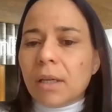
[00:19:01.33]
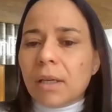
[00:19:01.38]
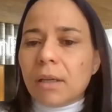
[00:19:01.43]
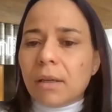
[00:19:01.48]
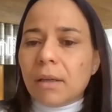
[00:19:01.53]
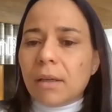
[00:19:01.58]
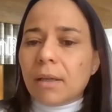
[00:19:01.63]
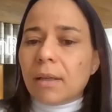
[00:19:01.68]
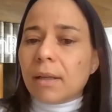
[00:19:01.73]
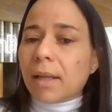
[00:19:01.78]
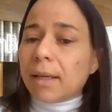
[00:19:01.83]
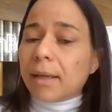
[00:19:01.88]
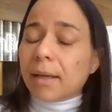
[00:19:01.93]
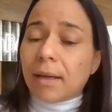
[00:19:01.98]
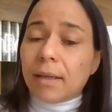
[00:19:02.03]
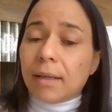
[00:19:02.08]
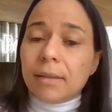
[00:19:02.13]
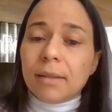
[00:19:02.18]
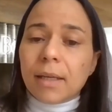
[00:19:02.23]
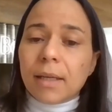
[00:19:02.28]
like
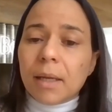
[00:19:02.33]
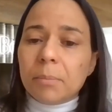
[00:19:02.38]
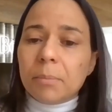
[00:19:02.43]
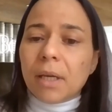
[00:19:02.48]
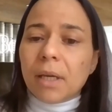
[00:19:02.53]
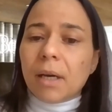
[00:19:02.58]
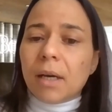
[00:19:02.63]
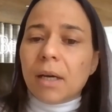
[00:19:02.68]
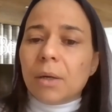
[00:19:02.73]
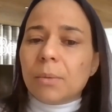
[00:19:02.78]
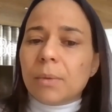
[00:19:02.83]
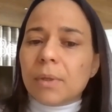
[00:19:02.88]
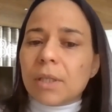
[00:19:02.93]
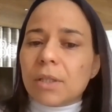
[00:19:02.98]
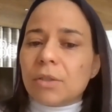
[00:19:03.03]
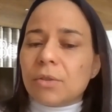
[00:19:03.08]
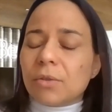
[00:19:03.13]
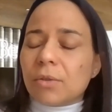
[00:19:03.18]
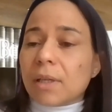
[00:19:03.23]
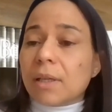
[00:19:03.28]
either happy
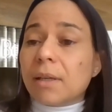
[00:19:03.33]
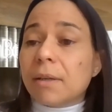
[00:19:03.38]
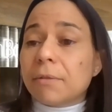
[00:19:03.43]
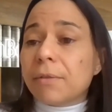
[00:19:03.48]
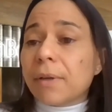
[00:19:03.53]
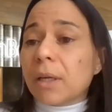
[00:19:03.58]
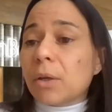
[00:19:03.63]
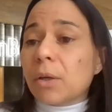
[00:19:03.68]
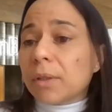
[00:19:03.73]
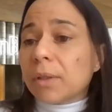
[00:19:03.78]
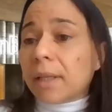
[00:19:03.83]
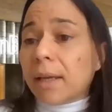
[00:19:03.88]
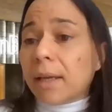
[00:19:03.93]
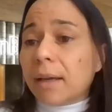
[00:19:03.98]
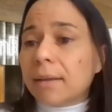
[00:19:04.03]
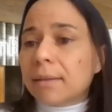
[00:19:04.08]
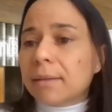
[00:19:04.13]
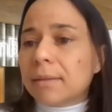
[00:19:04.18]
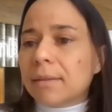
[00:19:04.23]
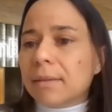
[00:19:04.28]
hours or a Cafe
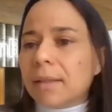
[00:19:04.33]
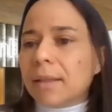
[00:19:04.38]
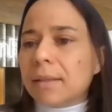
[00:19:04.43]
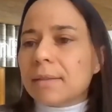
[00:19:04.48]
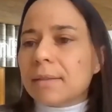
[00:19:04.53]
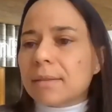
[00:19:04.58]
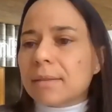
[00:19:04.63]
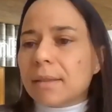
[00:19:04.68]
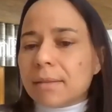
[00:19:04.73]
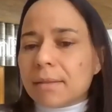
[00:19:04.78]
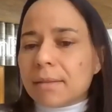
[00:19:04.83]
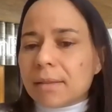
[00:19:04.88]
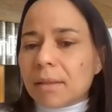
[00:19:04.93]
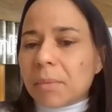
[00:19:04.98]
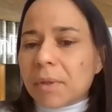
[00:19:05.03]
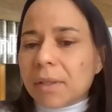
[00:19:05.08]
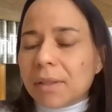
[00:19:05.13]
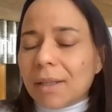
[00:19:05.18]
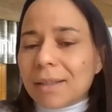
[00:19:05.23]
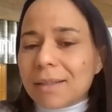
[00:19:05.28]
Connect, that is
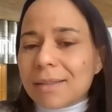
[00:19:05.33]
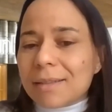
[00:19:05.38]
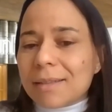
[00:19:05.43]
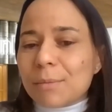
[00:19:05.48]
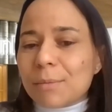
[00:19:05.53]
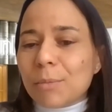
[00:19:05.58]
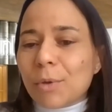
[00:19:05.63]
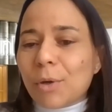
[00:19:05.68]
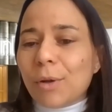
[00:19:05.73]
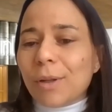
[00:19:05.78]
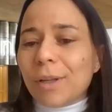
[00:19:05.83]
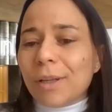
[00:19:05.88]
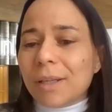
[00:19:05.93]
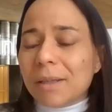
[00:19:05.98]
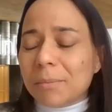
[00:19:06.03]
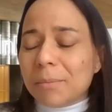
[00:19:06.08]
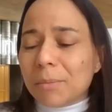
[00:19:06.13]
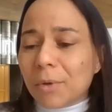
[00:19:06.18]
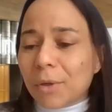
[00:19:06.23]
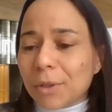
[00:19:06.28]
something that is
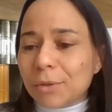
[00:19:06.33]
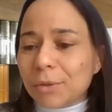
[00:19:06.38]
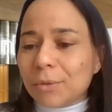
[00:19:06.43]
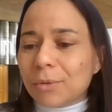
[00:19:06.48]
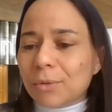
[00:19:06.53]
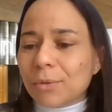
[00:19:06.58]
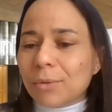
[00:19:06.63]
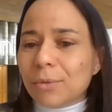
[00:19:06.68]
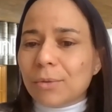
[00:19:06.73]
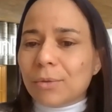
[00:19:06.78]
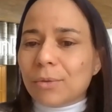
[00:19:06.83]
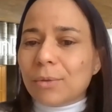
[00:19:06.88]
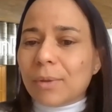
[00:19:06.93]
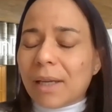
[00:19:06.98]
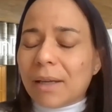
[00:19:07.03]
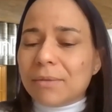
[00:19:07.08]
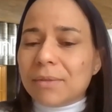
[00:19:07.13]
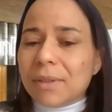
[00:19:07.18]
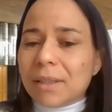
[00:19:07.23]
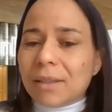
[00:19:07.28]
smaller, more to
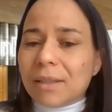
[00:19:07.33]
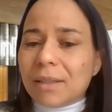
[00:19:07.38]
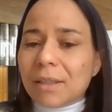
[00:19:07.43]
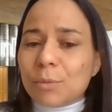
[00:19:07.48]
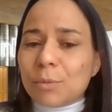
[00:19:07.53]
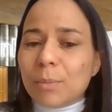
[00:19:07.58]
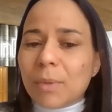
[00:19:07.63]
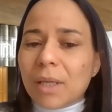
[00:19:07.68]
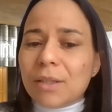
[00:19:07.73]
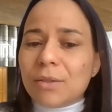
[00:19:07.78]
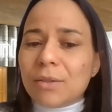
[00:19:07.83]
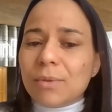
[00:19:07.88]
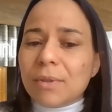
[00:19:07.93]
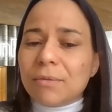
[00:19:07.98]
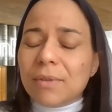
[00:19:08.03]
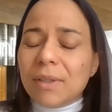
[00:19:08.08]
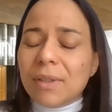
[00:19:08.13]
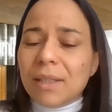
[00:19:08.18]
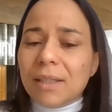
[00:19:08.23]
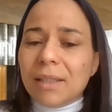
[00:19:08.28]
have the touch base
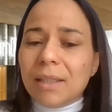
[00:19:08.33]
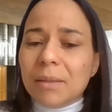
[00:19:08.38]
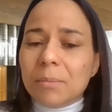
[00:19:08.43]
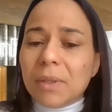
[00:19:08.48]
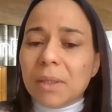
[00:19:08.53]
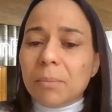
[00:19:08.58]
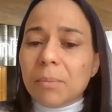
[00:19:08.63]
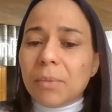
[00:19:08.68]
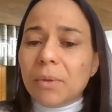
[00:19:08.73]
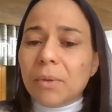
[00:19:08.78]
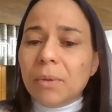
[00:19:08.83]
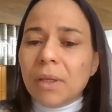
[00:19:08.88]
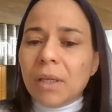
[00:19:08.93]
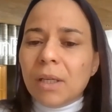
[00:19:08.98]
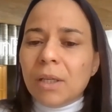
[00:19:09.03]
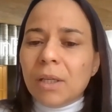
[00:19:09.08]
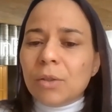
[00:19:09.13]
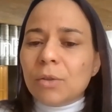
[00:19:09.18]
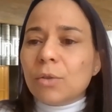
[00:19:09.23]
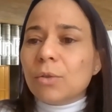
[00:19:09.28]
with the people,
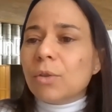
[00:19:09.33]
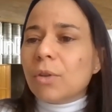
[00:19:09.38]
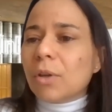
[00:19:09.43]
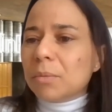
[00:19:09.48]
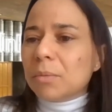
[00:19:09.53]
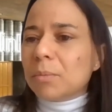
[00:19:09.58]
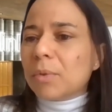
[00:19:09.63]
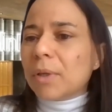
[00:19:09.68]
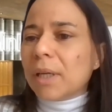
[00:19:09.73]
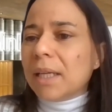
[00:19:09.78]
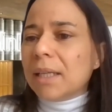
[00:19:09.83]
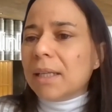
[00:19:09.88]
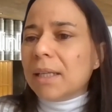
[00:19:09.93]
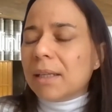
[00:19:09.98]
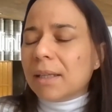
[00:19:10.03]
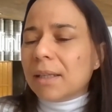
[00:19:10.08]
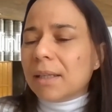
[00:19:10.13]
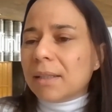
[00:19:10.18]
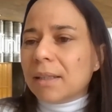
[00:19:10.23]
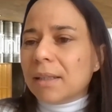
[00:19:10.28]
to not
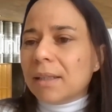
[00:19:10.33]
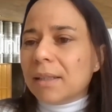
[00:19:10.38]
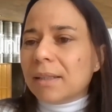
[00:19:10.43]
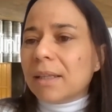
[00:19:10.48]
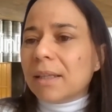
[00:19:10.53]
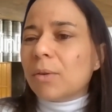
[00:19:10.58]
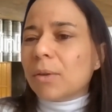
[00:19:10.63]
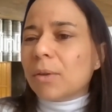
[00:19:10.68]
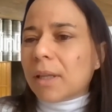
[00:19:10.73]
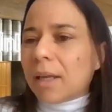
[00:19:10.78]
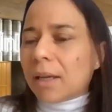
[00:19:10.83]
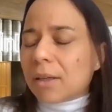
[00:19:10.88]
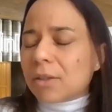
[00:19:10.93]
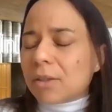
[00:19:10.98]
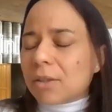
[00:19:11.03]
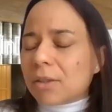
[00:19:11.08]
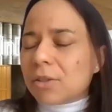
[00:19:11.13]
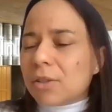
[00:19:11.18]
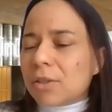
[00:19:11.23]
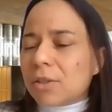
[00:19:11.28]
break the
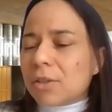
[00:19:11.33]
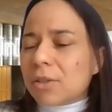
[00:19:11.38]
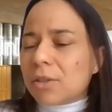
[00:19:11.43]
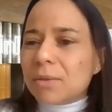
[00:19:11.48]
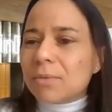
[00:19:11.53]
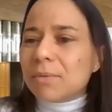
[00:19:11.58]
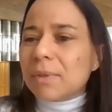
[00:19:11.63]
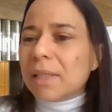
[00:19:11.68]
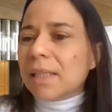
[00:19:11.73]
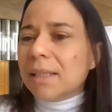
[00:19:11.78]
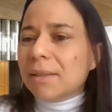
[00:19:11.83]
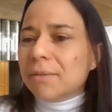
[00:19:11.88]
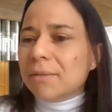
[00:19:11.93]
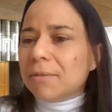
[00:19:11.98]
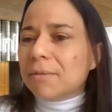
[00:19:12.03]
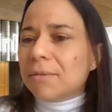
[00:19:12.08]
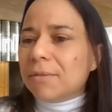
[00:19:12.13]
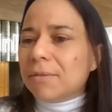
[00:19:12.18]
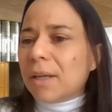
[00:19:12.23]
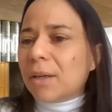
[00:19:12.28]
connection. That was
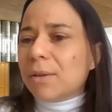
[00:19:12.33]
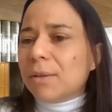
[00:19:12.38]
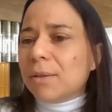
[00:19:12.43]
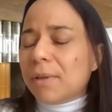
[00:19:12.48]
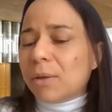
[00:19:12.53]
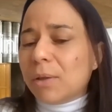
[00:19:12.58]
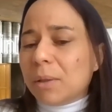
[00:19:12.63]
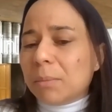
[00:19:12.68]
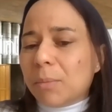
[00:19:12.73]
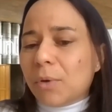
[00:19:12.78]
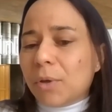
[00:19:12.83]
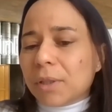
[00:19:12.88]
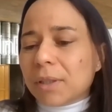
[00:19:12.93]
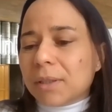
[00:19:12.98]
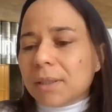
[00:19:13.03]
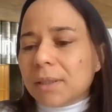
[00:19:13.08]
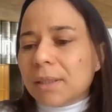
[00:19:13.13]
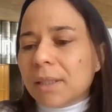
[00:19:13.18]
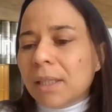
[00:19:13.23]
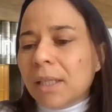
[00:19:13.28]
really very, very
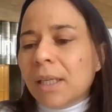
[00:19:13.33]
important.